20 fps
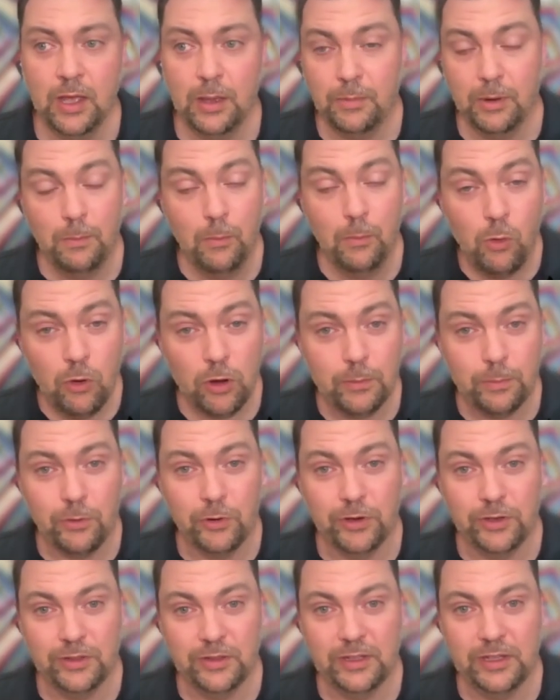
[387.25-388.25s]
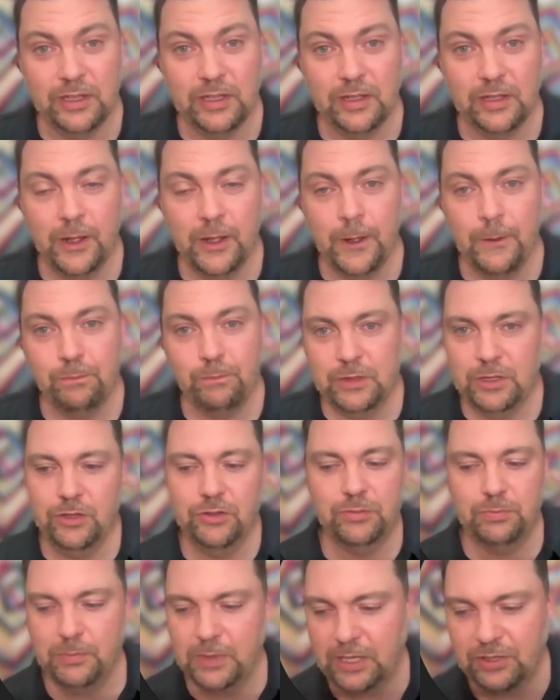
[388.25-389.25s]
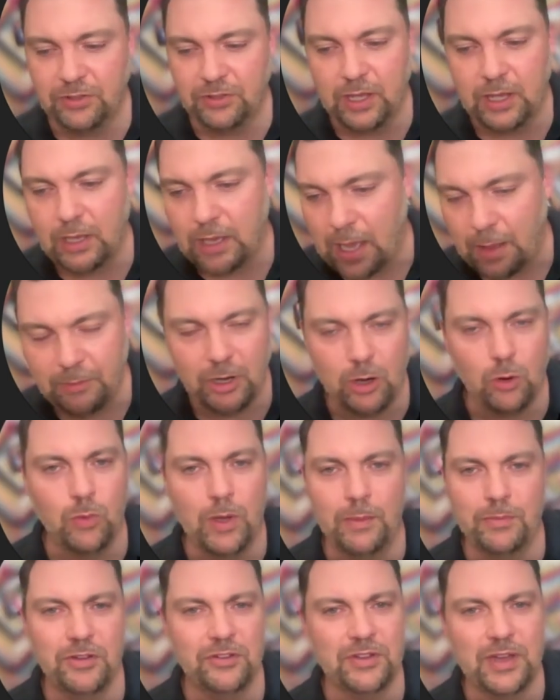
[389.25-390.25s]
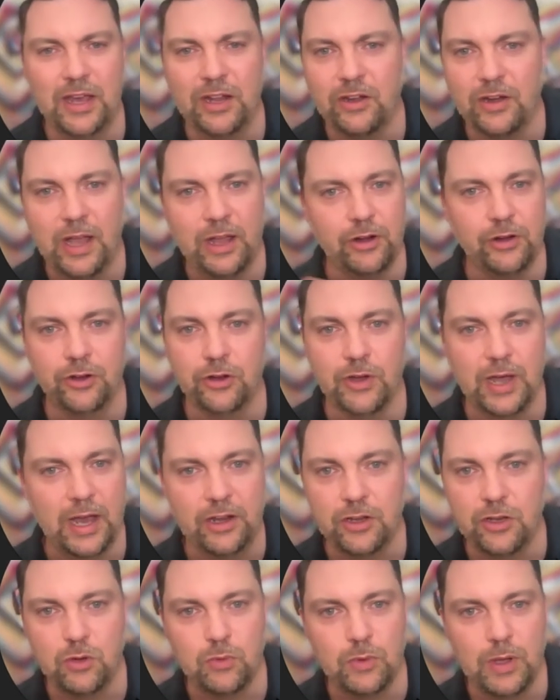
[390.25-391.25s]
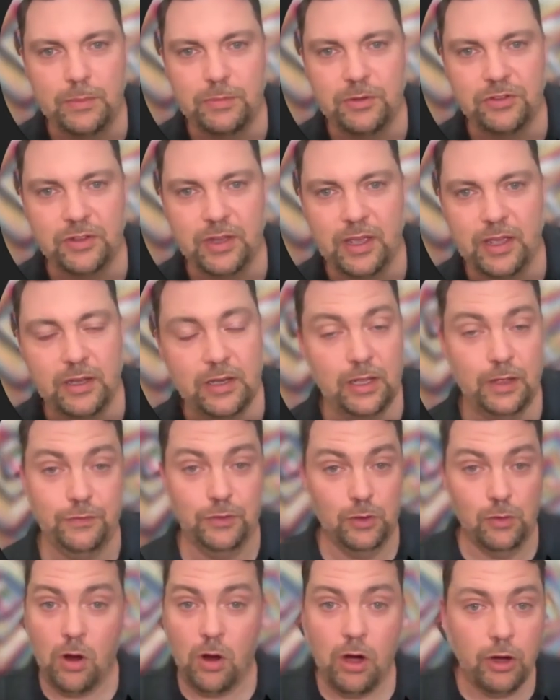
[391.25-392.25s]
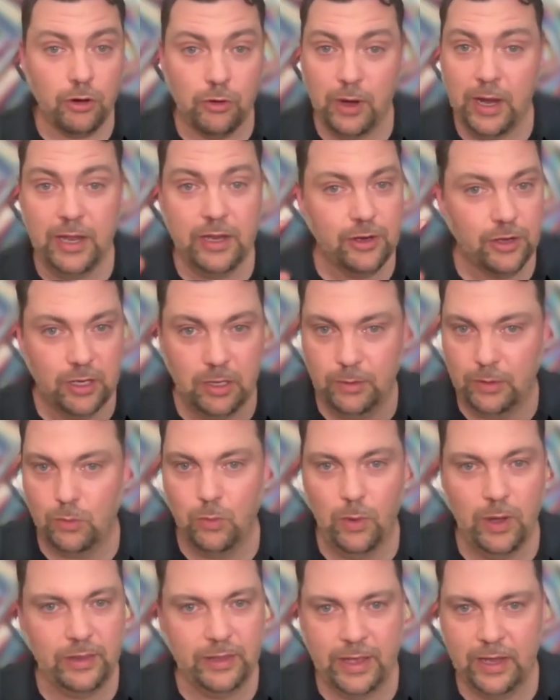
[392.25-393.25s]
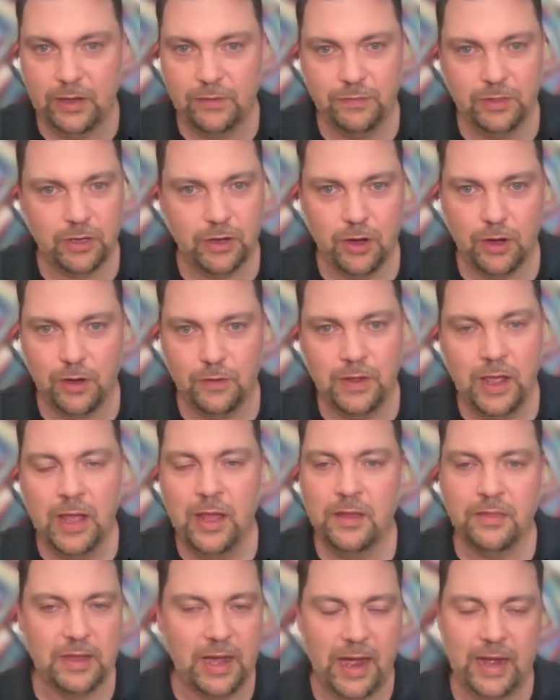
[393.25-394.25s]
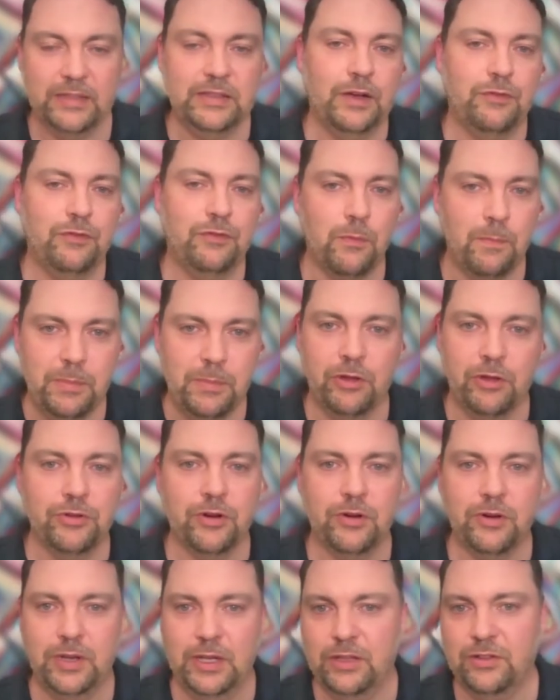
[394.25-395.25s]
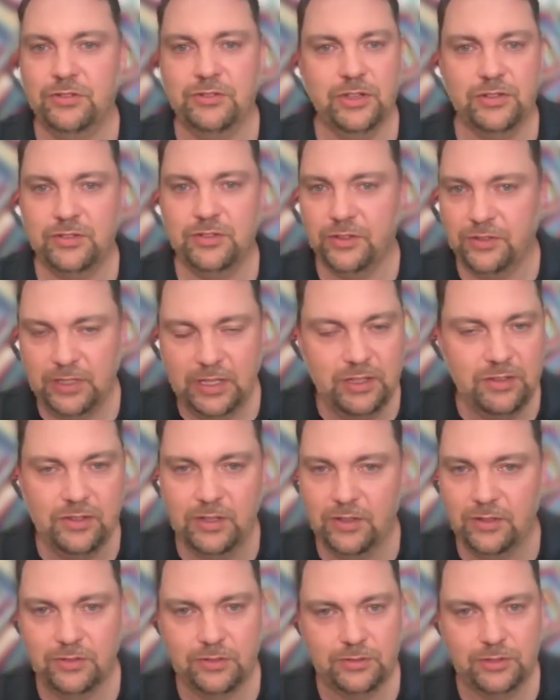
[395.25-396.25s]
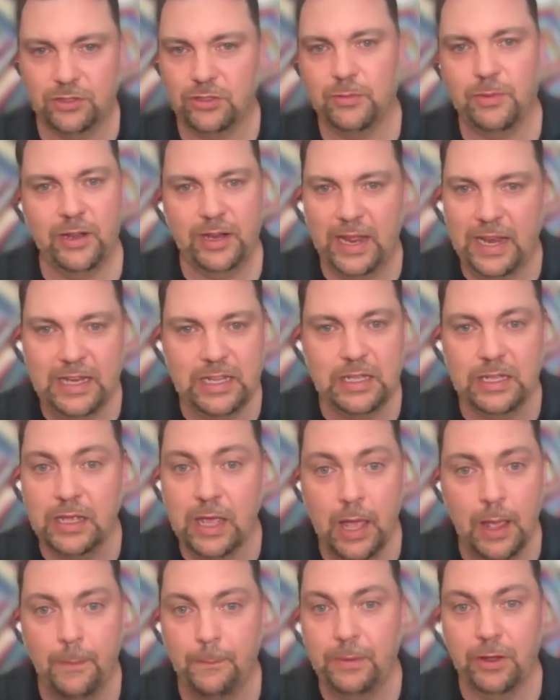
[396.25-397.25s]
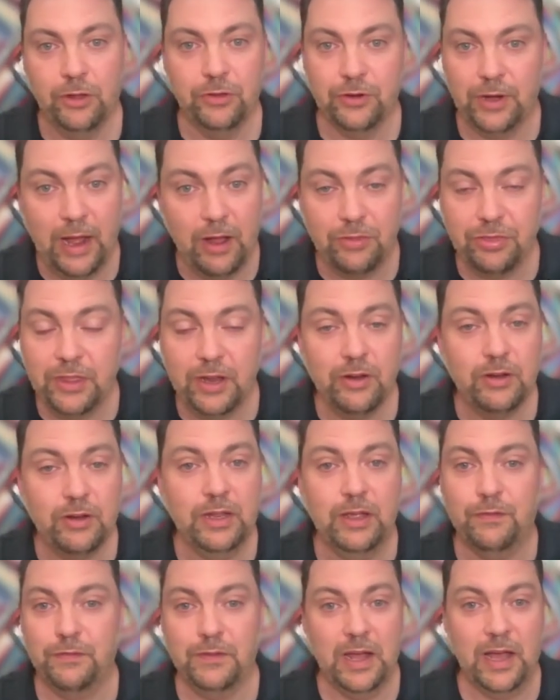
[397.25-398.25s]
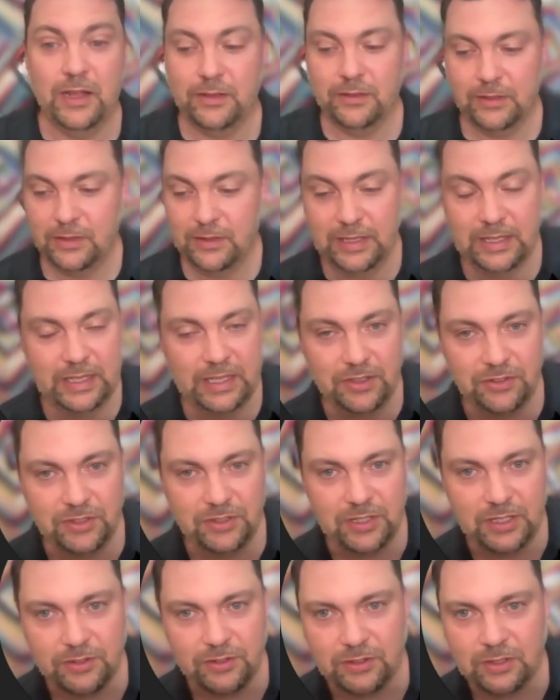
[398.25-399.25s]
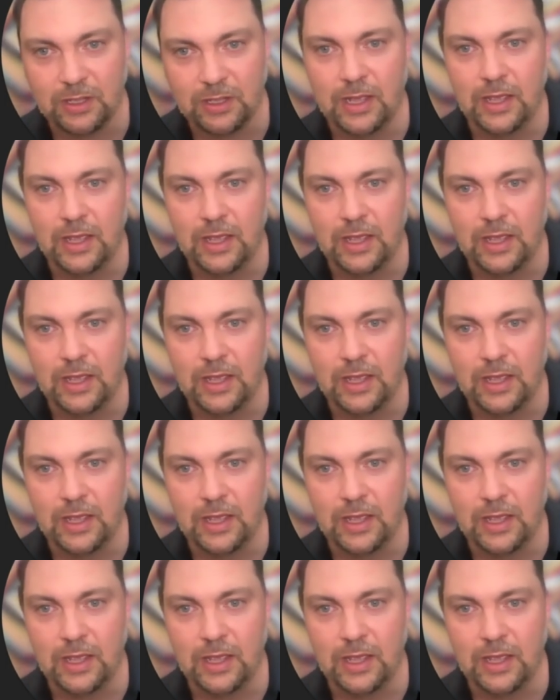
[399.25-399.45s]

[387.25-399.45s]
But more importantly, you may say, I'm not a web designer. I don't know how to do web design. If you are, great. You're going to be well ahead of the curve. The high level builder is just as easy as just about any builder out there, if not the easiest.